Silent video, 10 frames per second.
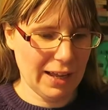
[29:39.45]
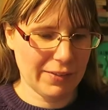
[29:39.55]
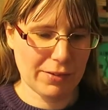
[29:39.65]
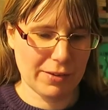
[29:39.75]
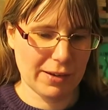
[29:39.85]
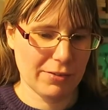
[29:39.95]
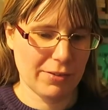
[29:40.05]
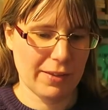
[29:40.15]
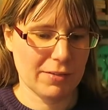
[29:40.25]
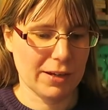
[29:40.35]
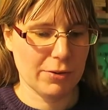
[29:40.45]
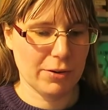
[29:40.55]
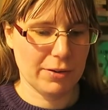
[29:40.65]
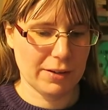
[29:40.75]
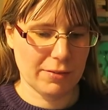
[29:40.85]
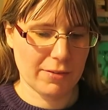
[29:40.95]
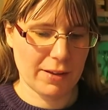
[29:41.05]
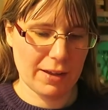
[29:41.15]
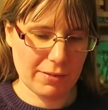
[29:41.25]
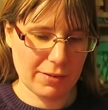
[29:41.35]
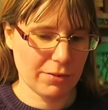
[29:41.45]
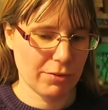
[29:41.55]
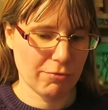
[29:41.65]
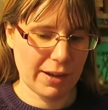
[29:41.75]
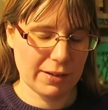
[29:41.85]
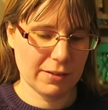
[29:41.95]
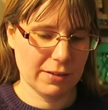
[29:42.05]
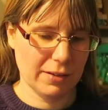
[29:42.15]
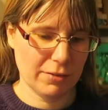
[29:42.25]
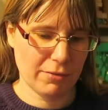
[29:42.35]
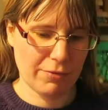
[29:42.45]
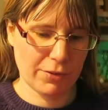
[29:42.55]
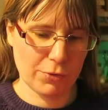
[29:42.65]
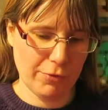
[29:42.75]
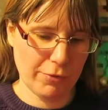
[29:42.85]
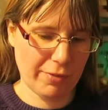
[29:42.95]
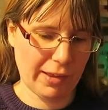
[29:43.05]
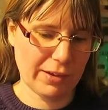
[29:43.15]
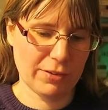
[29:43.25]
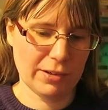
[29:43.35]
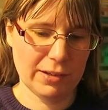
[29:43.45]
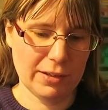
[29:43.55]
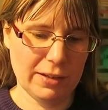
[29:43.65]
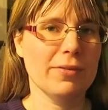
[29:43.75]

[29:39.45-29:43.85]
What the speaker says: and that's now going downstairs into the red graphic novels section.